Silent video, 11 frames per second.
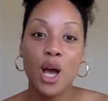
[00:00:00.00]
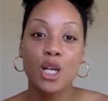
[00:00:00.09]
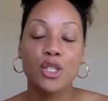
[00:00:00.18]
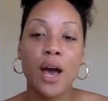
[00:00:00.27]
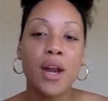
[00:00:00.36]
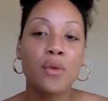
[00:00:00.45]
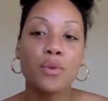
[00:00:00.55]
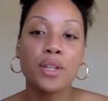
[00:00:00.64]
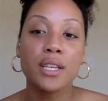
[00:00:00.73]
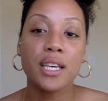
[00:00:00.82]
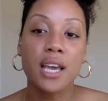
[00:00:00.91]
So I don't
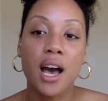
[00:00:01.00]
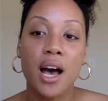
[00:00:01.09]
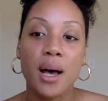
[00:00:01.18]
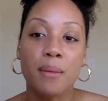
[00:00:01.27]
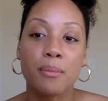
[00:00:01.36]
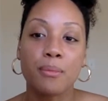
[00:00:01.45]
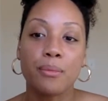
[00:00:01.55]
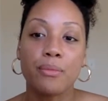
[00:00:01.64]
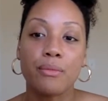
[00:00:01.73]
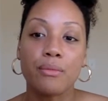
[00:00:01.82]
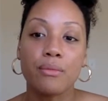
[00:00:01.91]
really
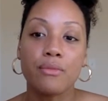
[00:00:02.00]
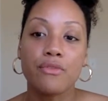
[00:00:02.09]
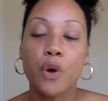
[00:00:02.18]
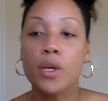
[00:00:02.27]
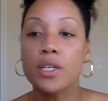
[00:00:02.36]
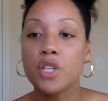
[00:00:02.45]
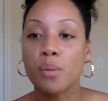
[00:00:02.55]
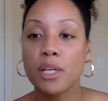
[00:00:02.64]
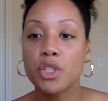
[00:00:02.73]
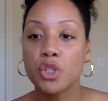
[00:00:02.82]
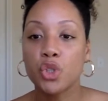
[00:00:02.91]
focus so
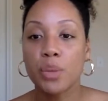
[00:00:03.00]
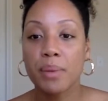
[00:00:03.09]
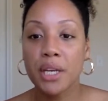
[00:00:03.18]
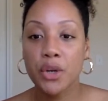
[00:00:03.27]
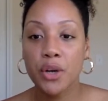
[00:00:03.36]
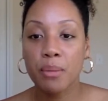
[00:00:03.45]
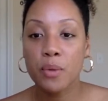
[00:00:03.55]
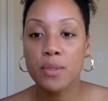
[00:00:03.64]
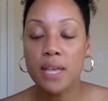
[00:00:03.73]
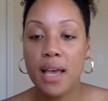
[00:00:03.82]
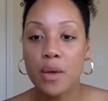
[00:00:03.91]
much on trimming during moon
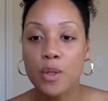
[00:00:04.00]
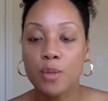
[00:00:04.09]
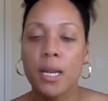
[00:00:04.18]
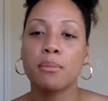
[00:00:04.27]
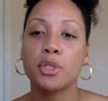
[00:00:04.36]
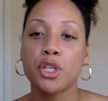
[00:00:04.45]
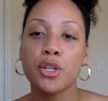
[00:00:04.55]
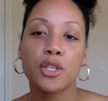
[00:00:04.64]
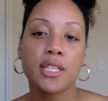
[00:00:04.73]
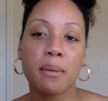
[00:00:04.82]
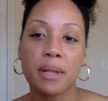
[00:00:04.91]
cycles, but I'm sure
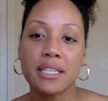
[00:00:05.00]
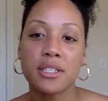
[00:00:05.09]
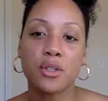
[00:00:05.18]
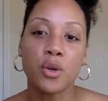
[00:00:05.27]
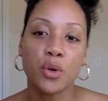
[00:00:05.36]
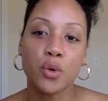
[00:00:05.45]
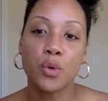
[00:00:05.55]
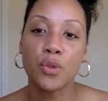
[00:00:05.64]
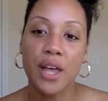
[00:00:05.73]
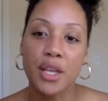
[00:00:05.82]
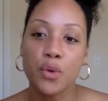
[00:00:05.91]
there's like places on
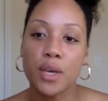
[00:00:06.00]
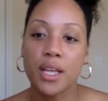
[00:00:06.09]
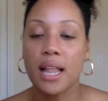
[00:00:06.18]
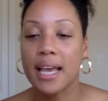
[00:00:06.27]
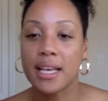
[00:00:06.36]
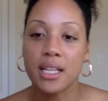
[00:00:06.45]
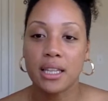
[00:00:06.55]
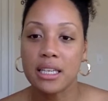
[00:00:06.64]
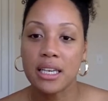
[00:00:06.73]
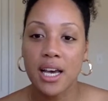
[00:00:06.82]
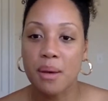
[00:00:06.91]
Google that you could like
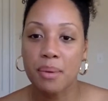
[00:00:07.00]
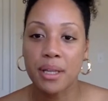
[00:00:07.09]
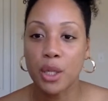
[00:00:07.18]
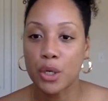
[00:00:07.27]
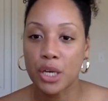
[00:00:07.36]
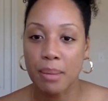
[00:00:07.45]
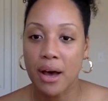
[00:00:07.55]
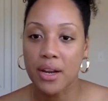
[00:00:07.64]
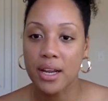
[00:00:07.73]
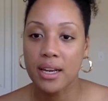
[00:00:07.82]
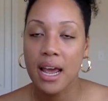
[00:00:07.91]
look up and learn
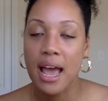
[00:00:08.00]
about it.